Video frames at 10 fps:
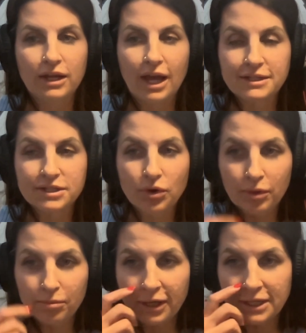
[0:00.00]
Yeah, so
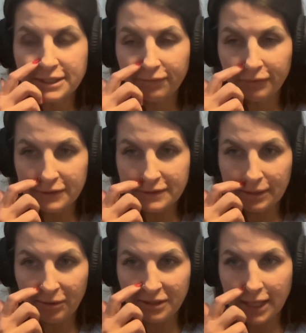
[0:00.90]
the big difference and the
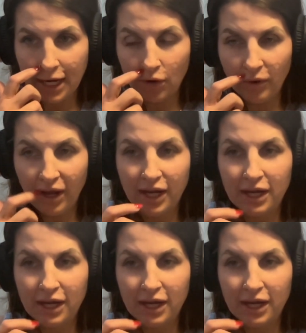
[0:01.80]
big takeaway